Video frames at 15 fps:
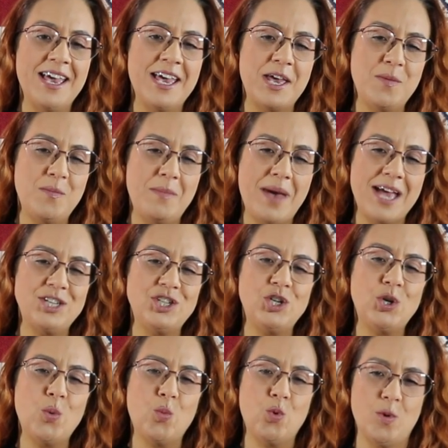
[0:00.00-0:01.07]
Imagine
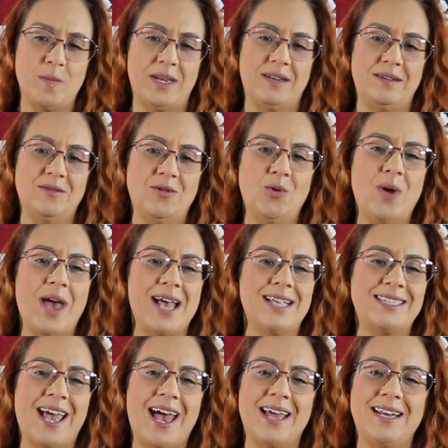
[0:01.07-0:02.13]
a woman who has
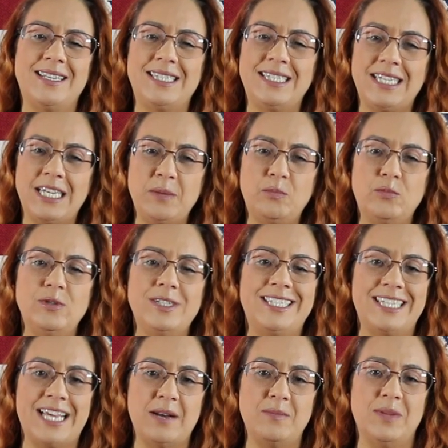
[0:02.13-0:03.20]
had deep
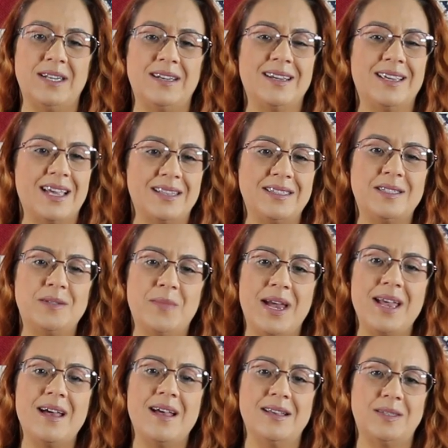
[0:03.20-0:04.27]
resentment against my
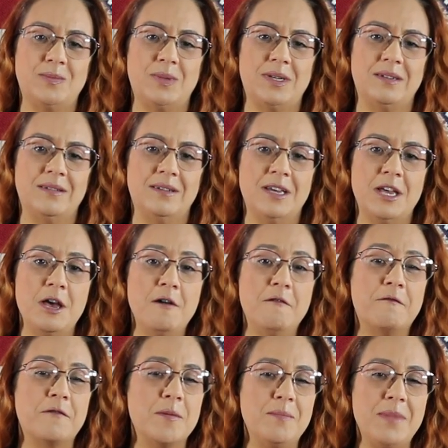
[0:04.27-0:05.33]
husband
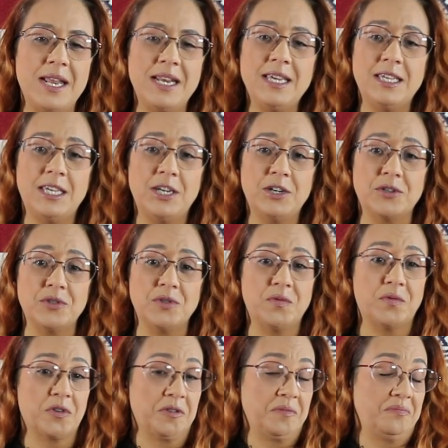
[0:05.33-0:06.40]
for many years,
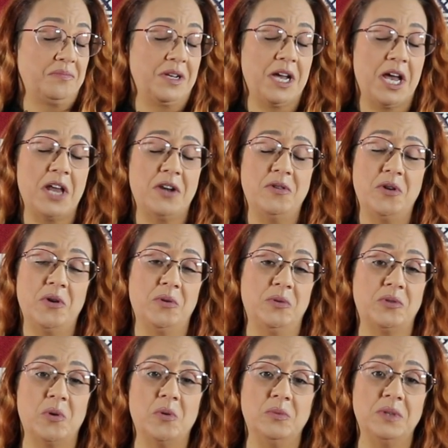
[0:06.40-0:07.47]
for God knows
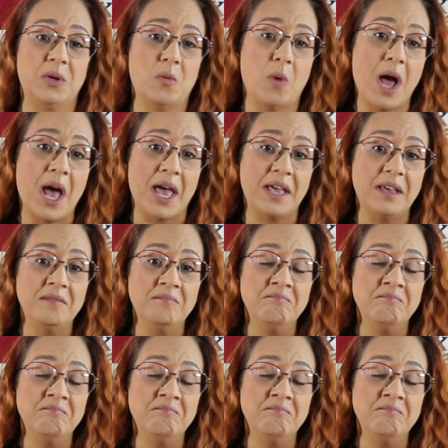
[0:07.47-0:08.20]
only why,